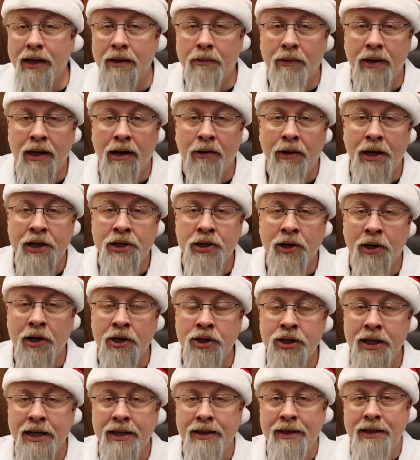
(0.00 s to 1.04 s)
end without
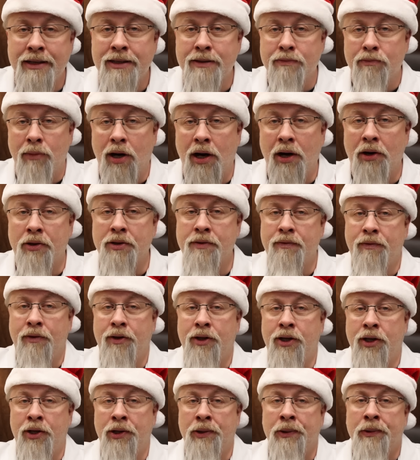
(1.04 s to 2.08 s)
recharging, this model's for
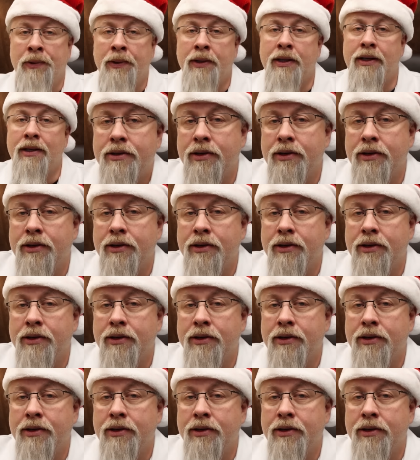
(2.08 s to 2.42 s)
you.